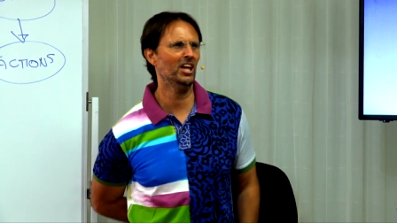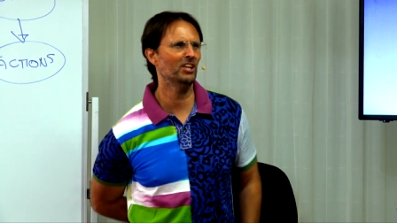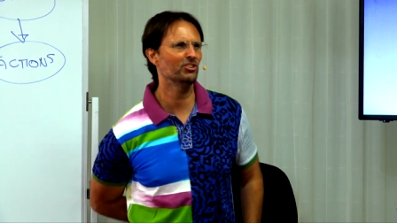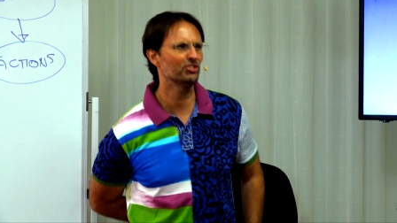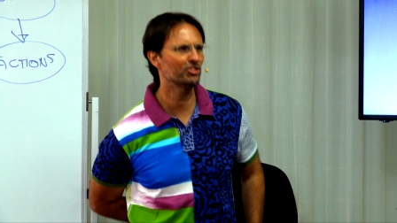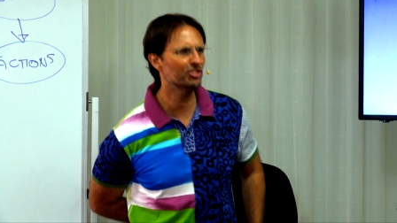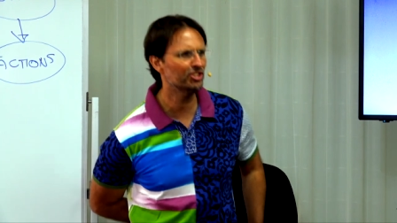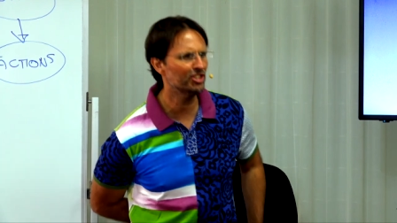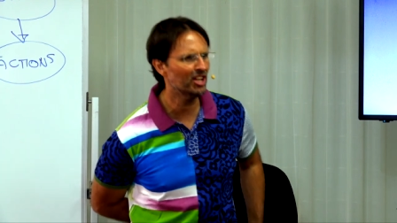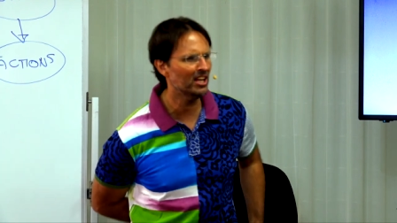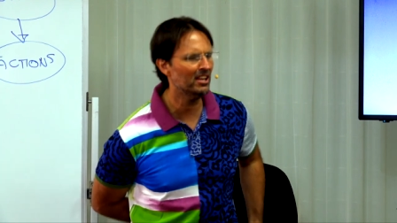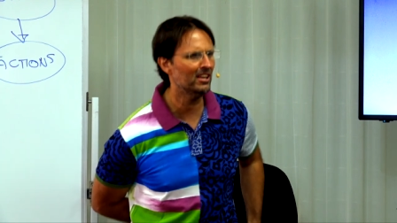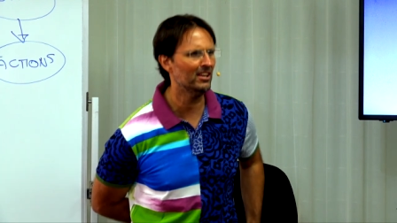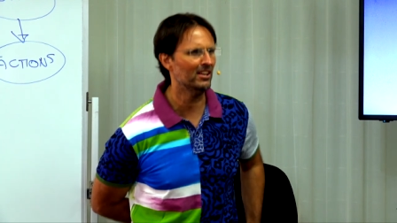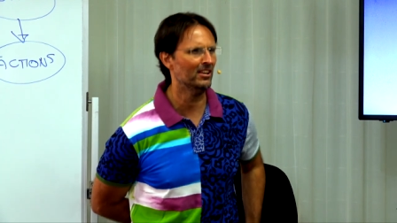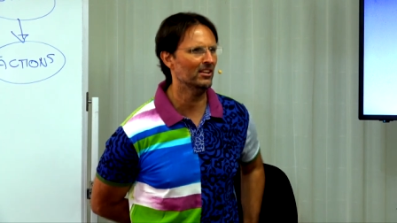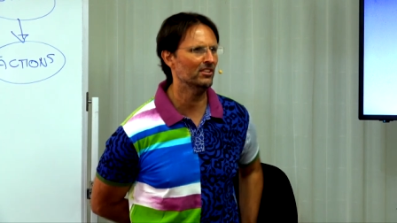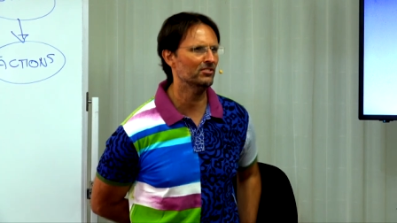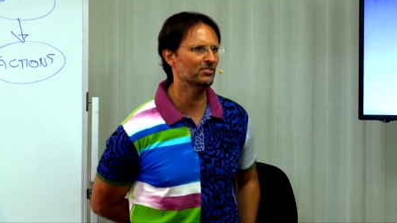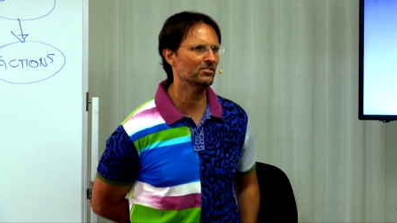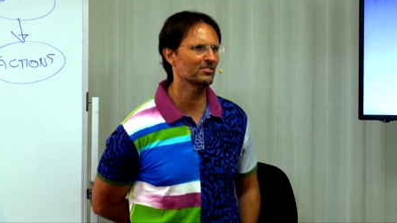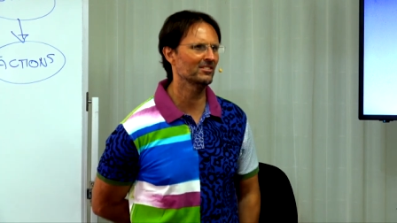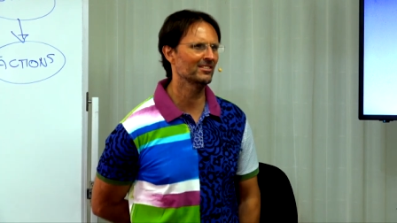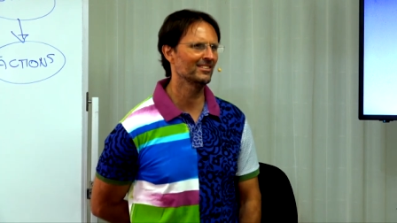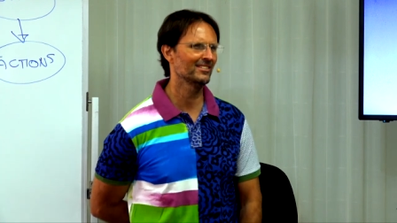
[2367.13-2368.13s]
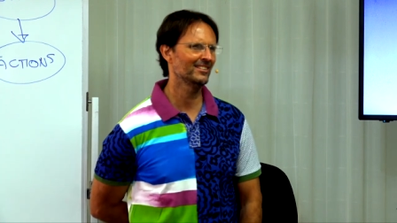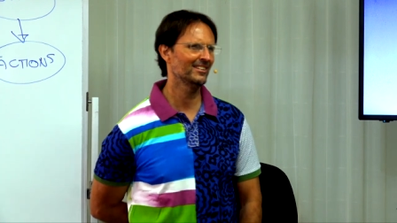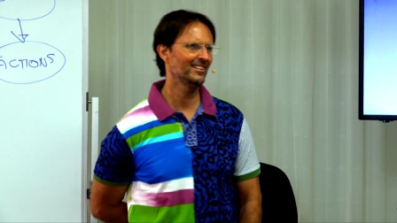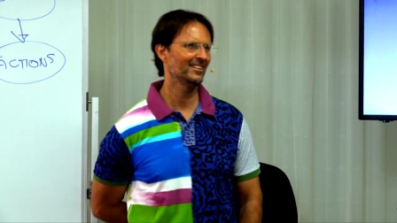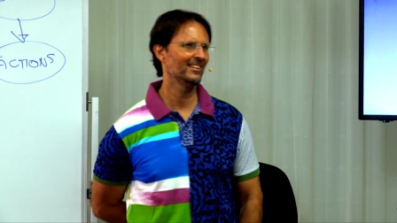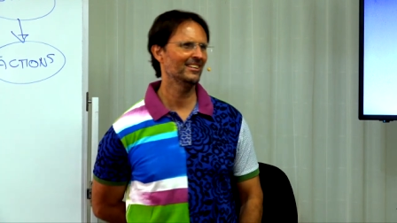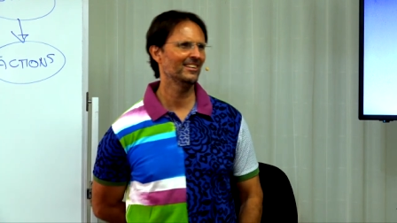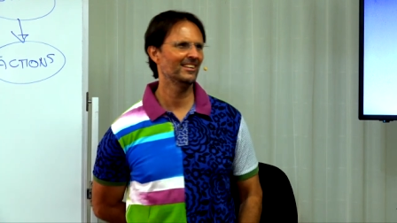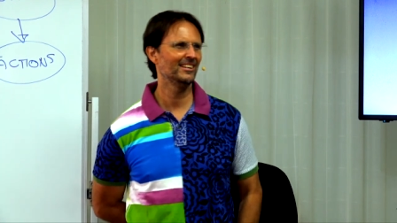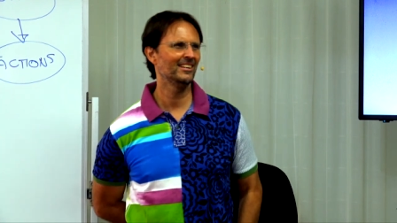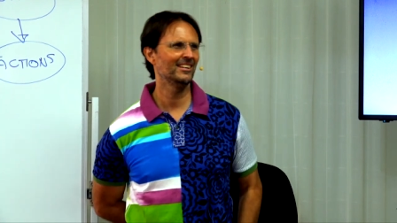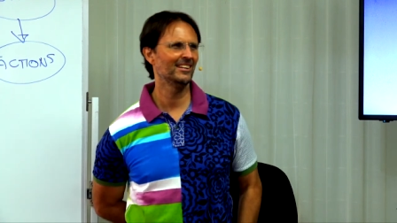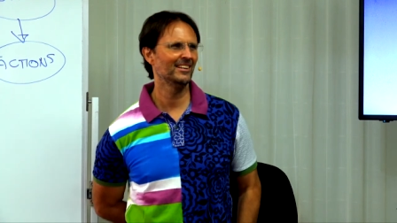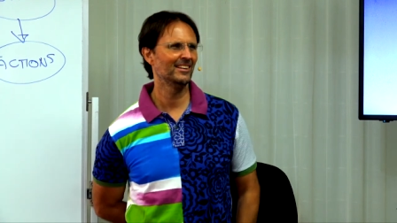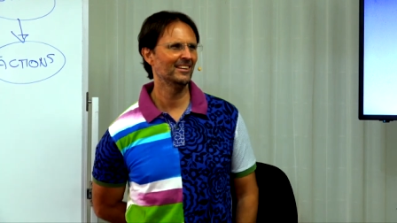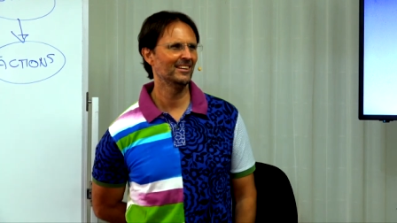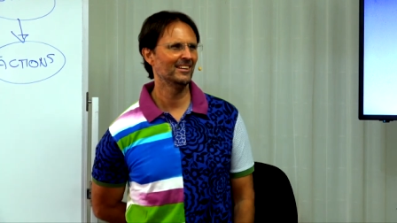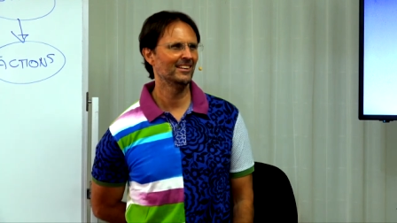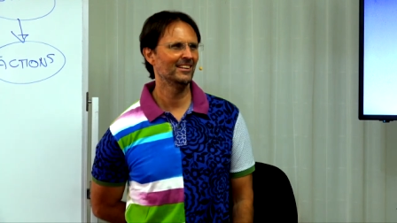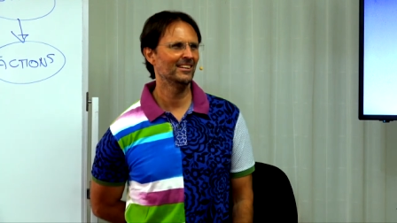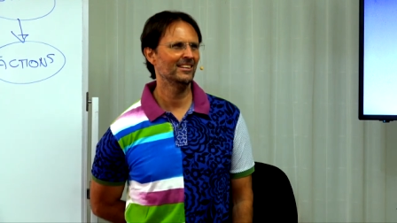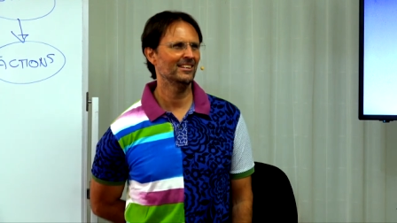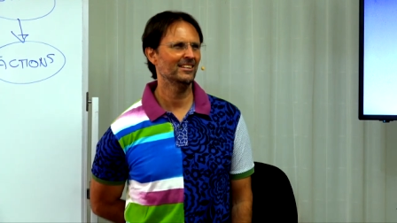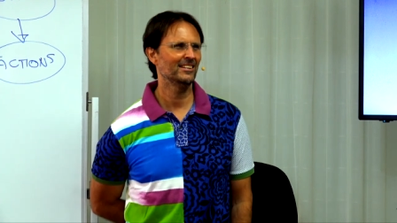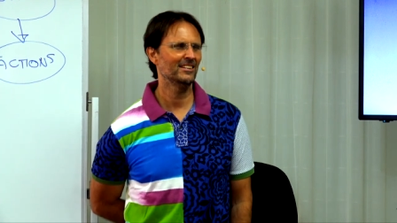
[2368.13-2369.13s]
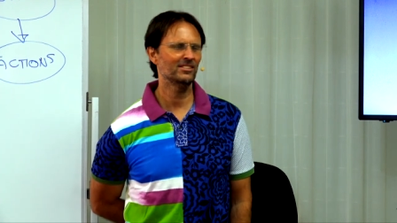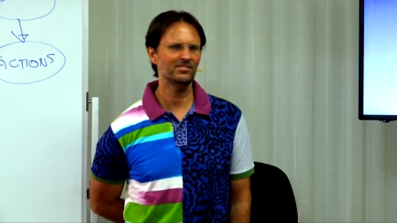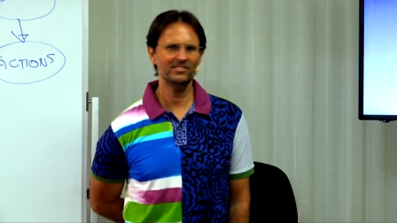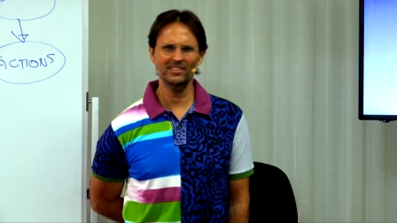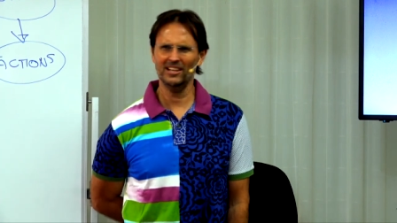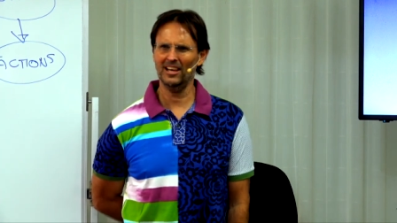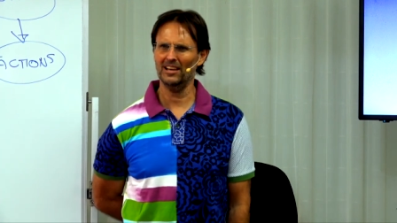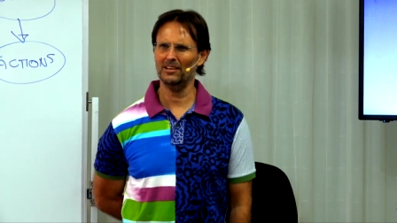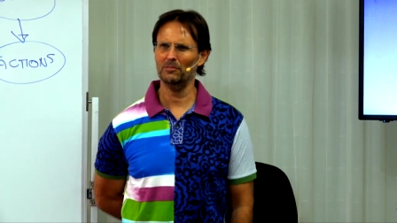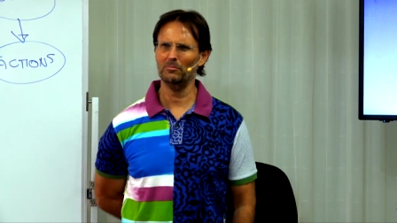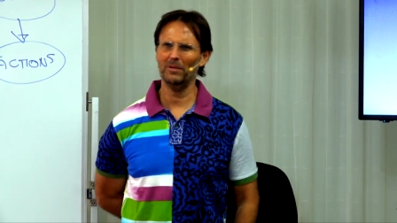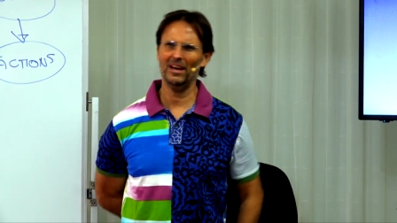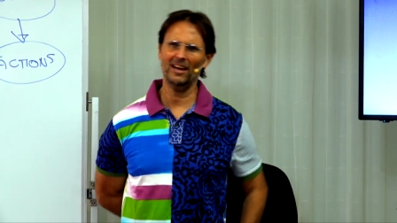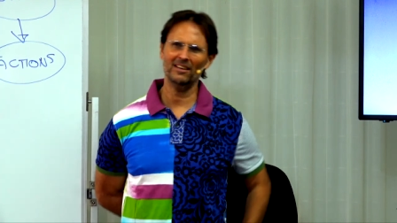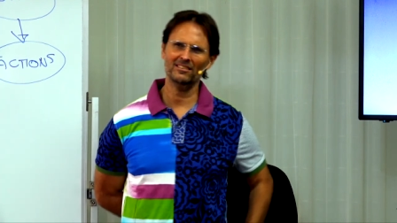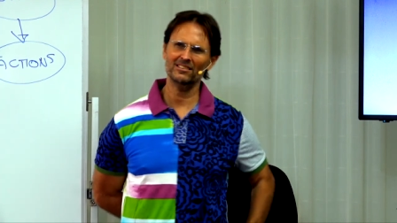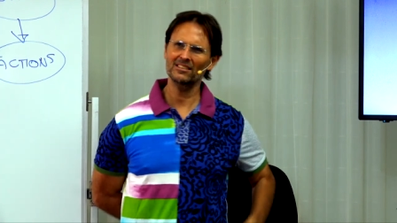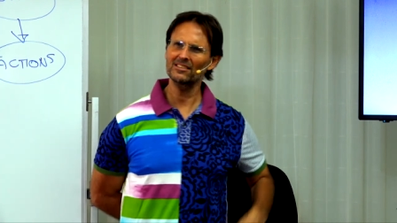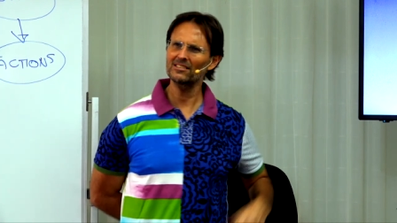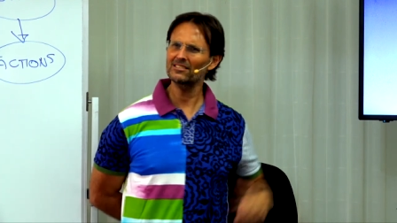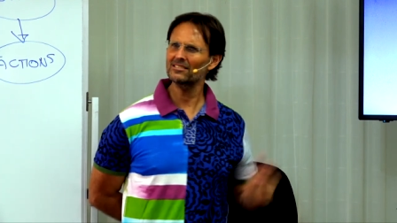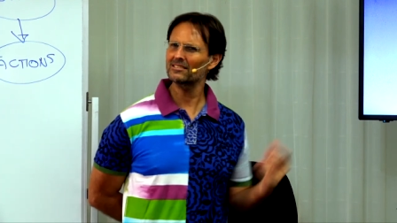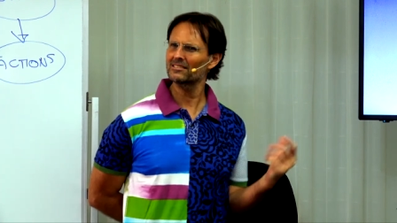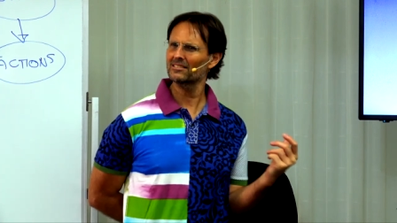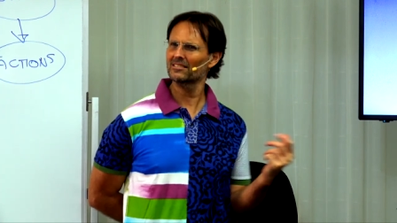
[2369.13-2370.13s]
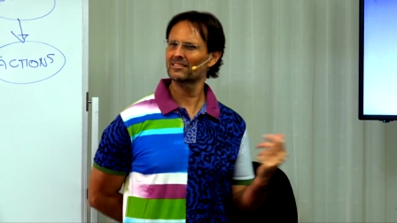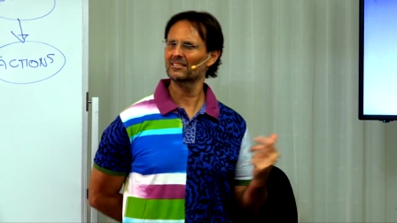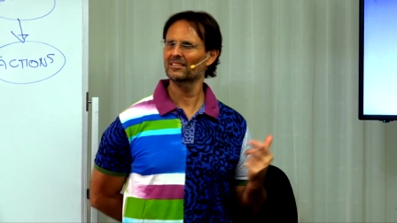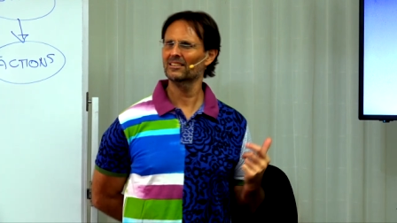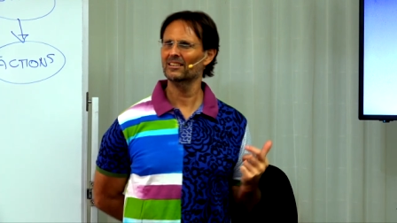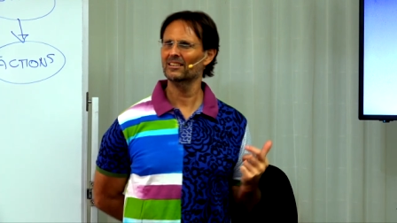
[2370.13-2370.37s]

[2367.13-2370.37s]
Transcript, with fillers: and shares? Isn't that about this?